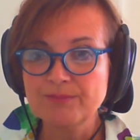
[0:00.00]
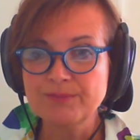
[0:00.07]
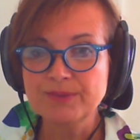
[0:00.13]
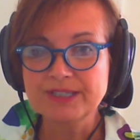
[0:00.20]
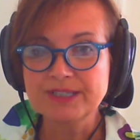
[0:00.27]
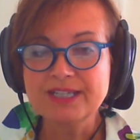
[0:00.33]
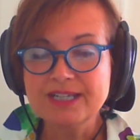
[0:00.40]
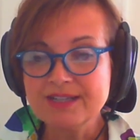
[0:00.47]

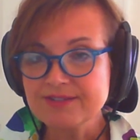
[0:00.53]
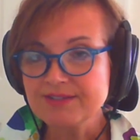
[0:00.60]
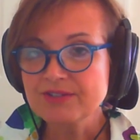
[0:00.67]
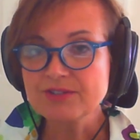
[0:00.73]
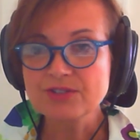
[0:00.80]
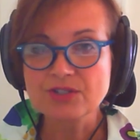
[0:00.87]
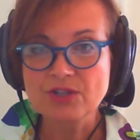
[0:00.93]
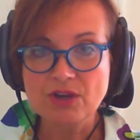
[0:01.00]
but it
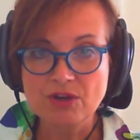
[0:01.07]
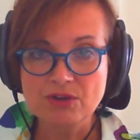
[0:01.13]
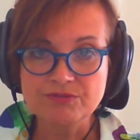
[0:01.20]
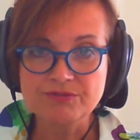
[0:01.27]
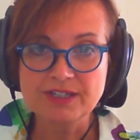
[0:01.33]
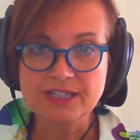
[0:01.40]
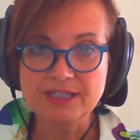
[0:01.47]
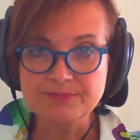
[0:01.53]
isn't
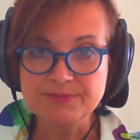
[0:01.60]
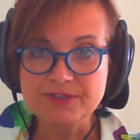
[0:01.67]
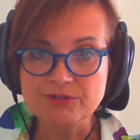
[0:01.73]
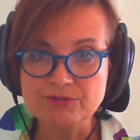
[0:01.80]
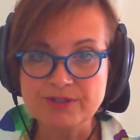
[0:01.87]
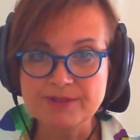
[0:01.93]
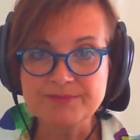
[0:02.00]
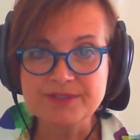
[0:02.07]
overly
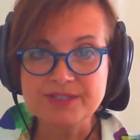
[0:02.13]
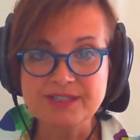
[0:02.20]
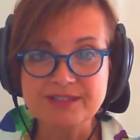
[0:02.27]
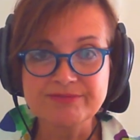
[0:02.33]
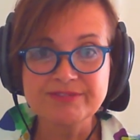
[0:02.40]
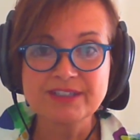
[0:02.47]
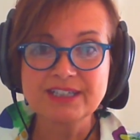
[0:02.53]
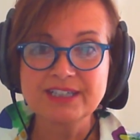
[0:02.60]

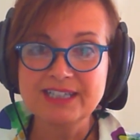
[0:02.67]
prescriptive.